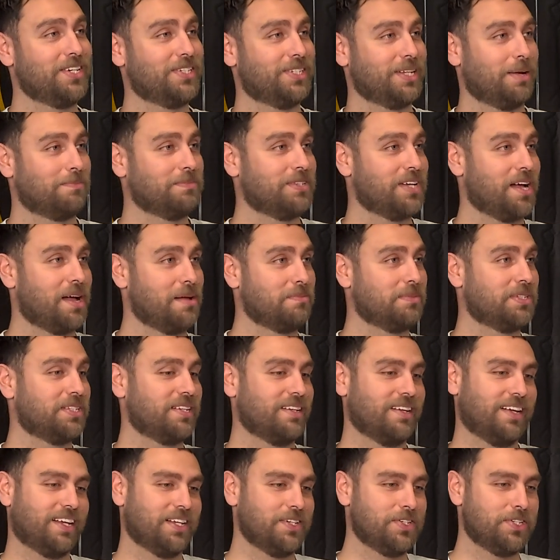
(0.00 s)
sometimes
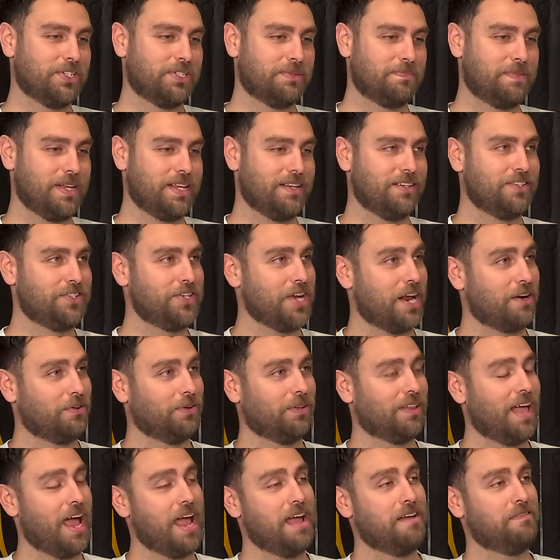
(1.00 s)
it can just be
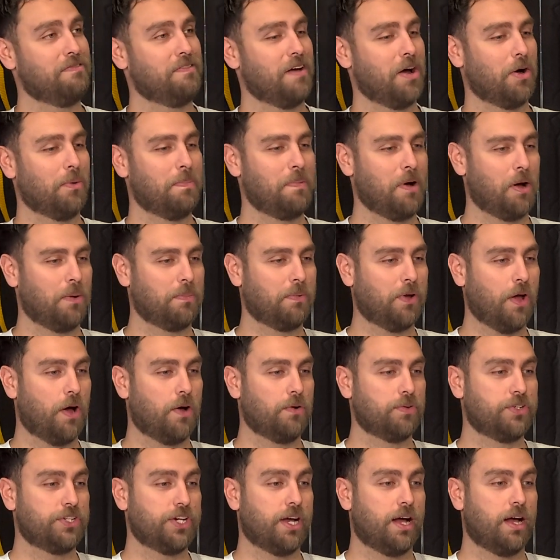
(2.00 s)
general AFL pop
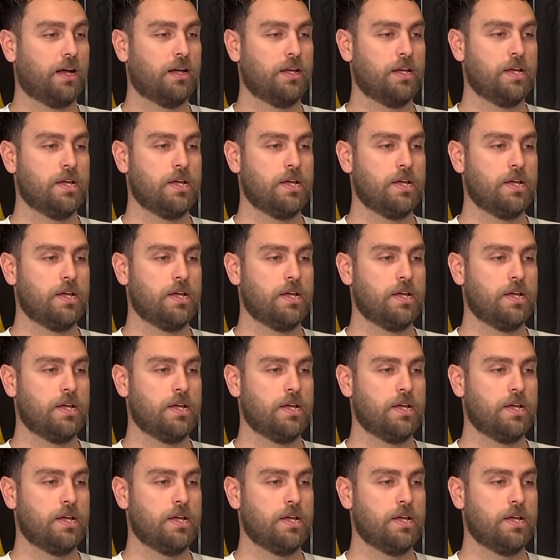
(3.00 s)
culture.